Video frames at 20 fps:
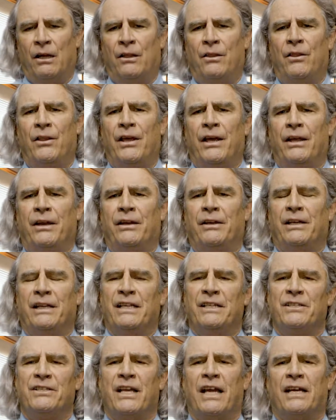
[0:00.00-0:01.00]
then it
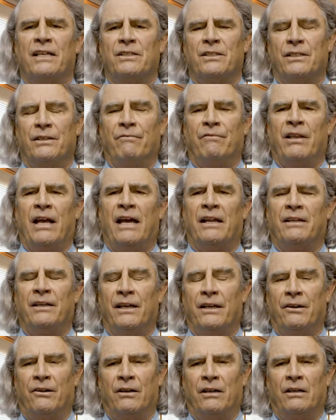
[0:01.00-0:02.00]
is as if that
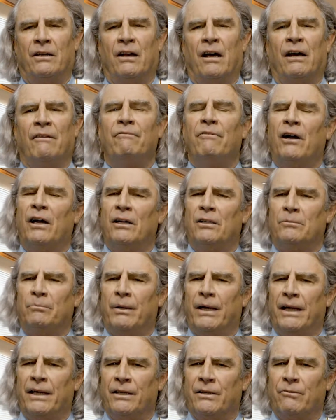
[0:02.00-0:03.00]
debtor had not filed
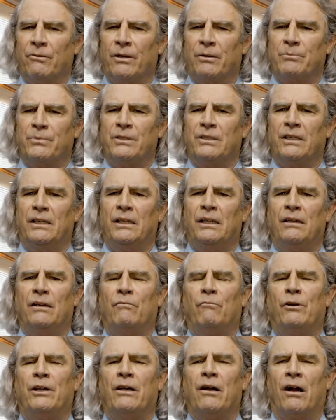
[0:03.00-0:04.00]
bankruptcy
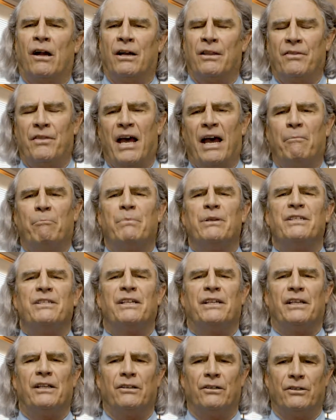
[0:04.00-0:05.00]
regarding that
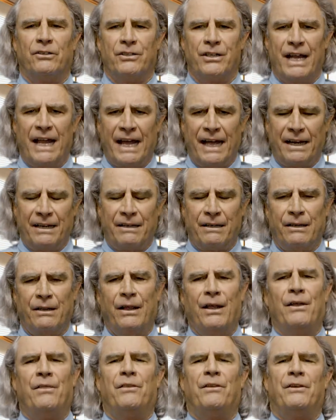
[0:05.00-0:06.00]
particular debt,
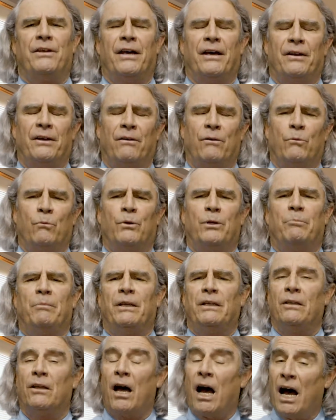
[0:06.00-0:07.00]
and the debtor would
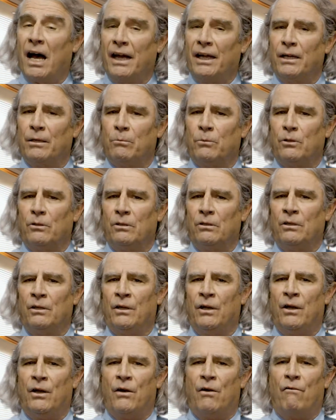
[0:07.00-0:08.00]
be liable
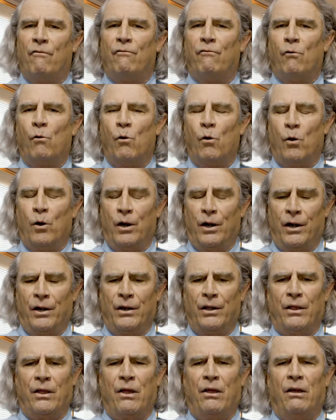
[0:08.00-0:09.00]
for
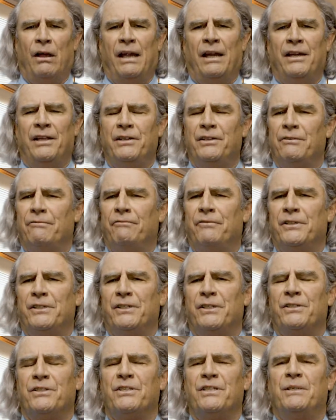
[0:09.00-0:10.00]
any
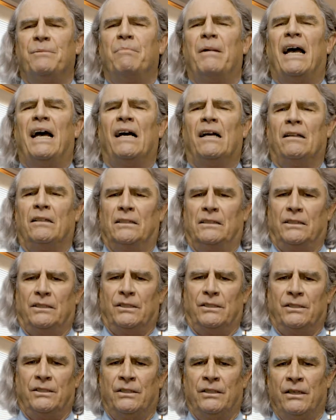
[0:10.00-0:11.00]
deficiency
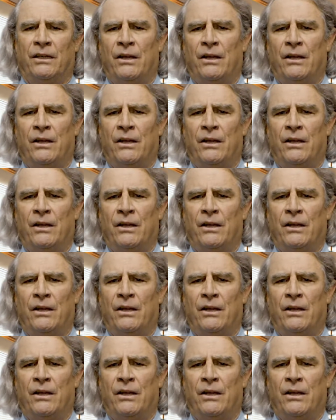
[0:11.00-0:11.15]
balance.